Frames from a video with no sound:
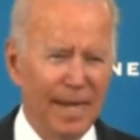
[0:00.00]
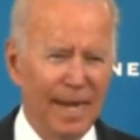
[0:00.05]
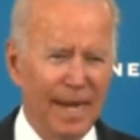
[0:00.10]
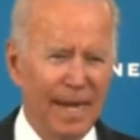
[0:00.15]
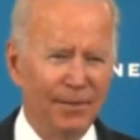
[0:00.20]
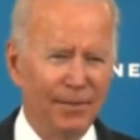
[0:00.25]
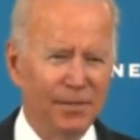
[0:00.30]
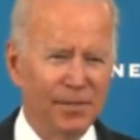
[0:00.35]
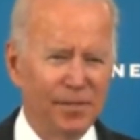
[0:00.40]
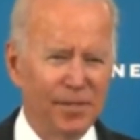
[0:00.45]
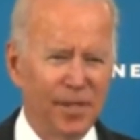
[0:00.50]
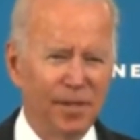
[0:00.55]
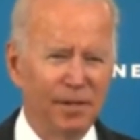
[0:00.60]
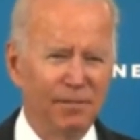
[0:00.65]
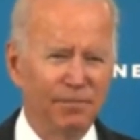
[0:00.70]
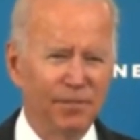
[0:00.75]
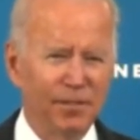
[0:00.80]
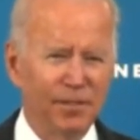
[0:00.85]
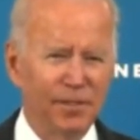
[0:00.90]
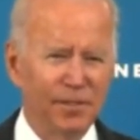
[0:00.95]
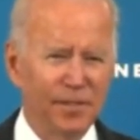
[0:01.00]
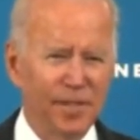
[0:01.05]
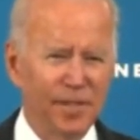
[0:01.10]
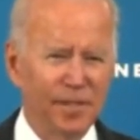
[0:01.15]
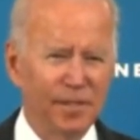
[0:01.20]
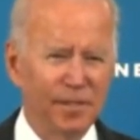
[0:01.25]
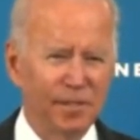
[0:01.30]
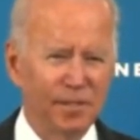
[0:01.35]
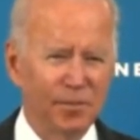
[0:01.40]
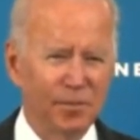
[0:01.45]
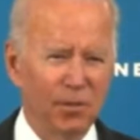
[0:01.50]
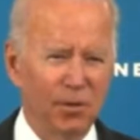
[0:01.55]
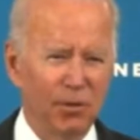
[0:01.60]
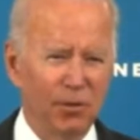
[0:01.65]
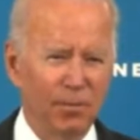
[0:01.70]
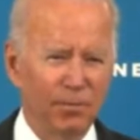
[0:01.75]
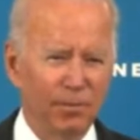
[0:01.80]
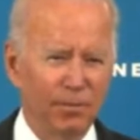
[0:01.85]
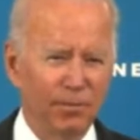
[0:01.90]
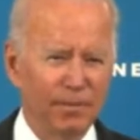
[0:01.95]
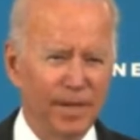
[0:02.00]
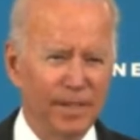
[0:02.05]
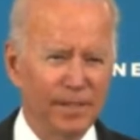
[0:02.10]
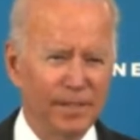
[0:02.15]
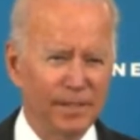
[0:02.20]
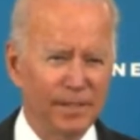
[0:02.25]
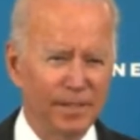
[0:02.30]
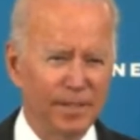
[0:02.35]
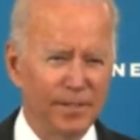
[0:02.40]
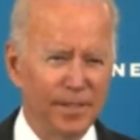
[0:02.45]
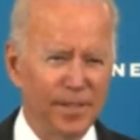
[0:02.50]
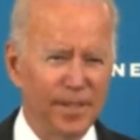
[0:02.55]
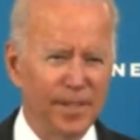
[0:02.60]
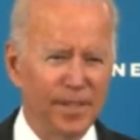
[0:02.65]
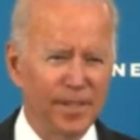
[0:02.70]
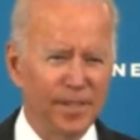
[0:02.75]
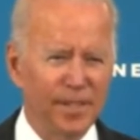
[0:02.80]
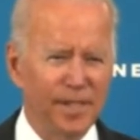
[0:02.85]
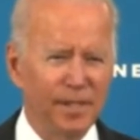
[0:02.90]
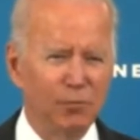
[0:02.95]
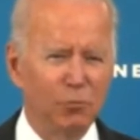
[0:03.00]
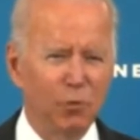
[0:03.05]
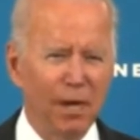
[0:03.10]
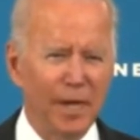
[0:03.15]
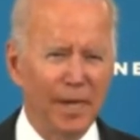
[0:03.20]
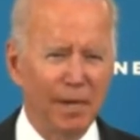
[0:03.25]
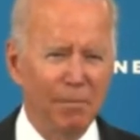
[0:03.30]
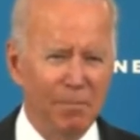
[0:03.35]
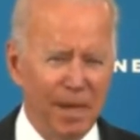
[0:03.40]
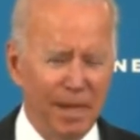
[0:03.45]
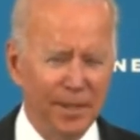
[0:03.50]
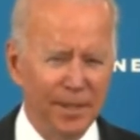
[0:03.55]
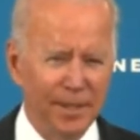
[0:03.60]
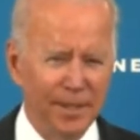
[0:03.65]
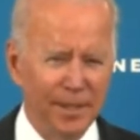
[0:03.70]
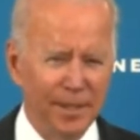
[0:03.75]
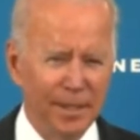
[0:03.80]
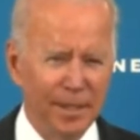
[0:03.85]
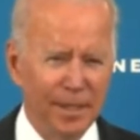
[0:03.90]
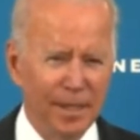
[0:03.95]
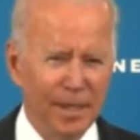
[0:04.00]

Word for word: and the Center for Disease Control and Prevention, the CDC, recommended